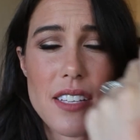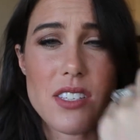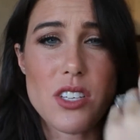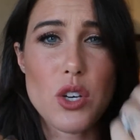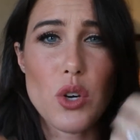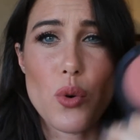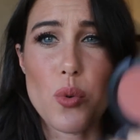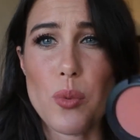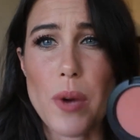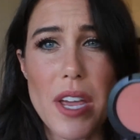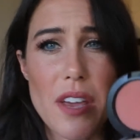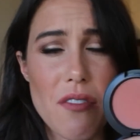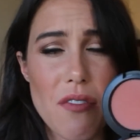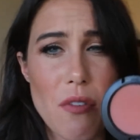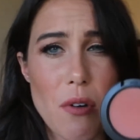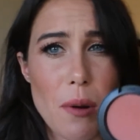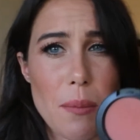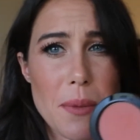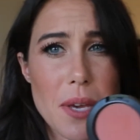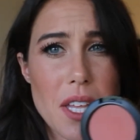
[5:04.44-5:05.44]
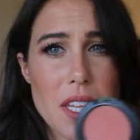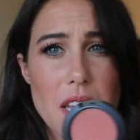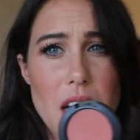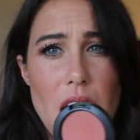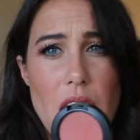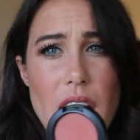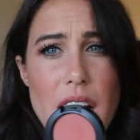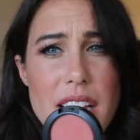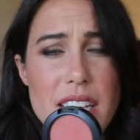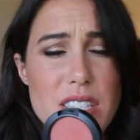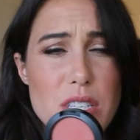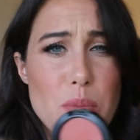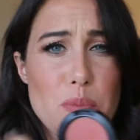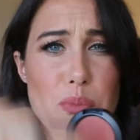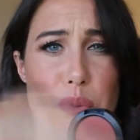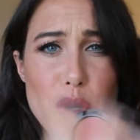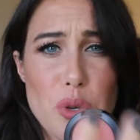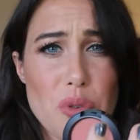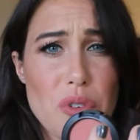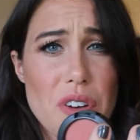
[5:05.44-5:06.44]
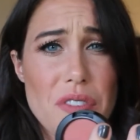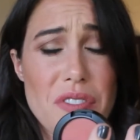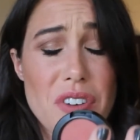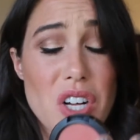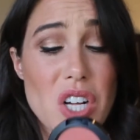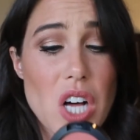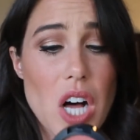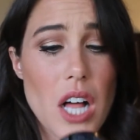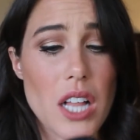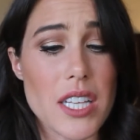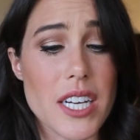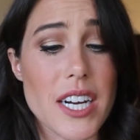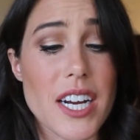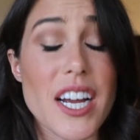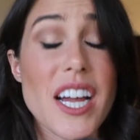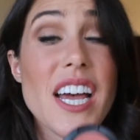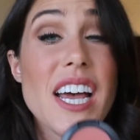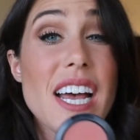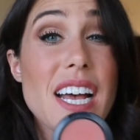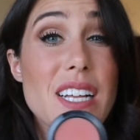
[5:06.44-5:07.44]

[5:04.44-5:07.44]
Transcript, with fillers: It's a great formula. It's a beautiful color.